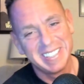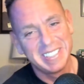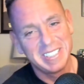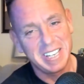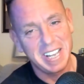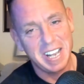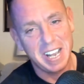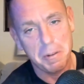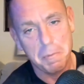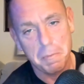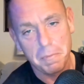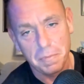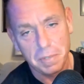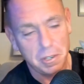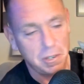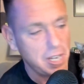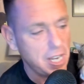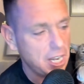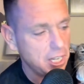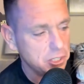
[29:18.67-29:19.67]
Yeah,
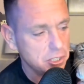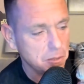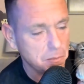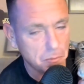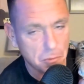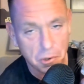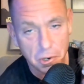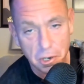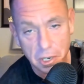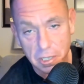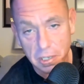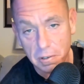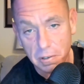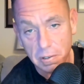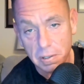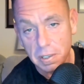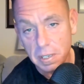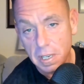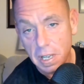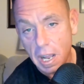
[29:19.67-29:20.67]
you handsome boy,
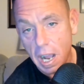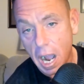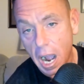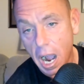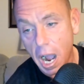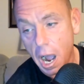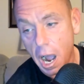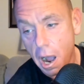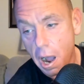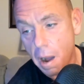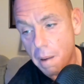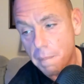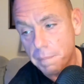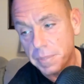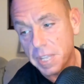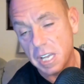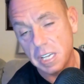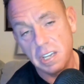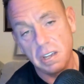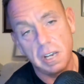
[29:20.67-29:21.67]
you.
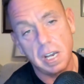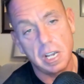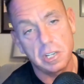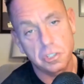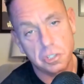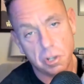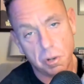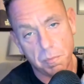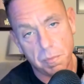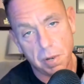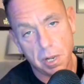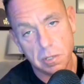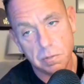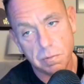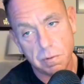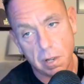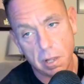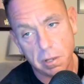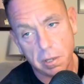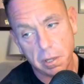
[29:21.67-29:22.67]
Thank you guys so much
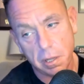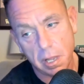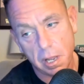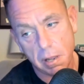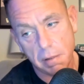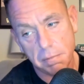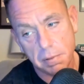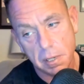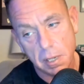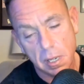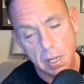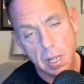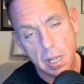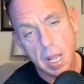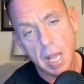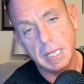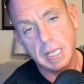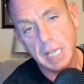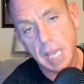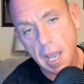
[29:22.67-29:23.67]
for all the love.
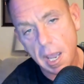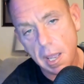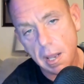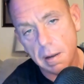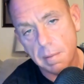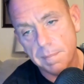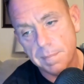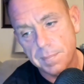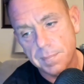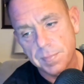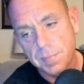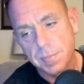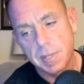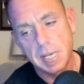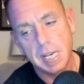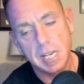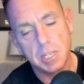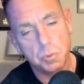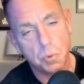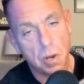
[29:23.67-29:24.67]
Again,
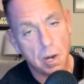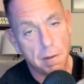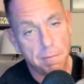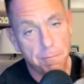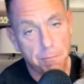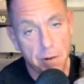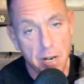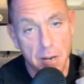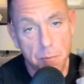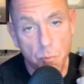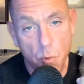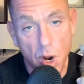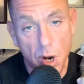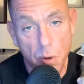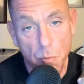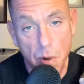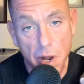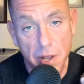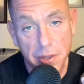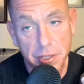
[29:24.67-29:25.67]
you guys want a free 1
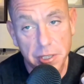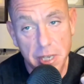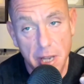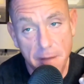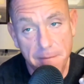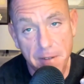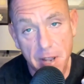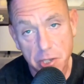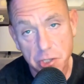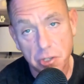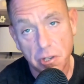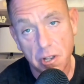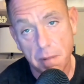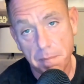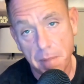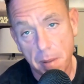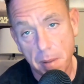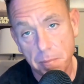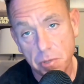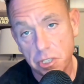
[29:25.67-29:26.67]
month DFS club
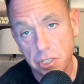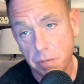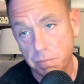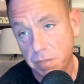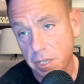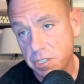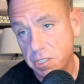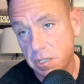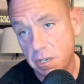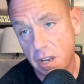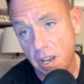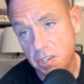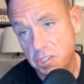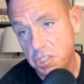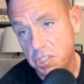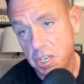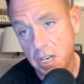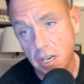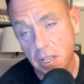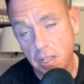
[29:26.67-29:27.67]
membership? Doesn't
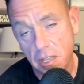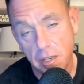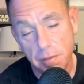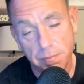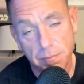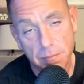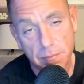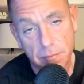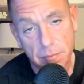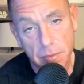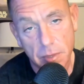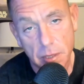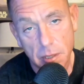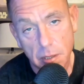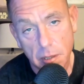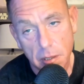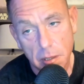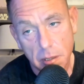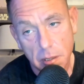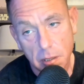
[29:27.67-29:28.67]
cost you anything.
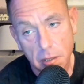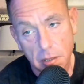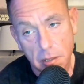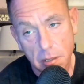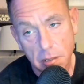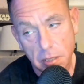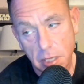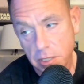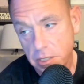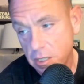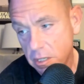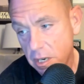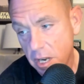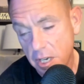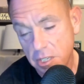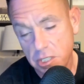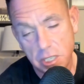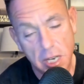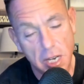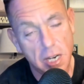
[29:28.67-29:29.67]
Doesn't
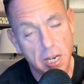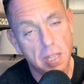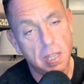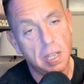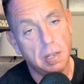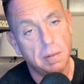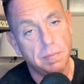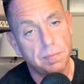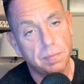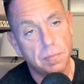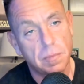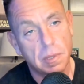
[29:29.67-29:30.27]
cost you anything.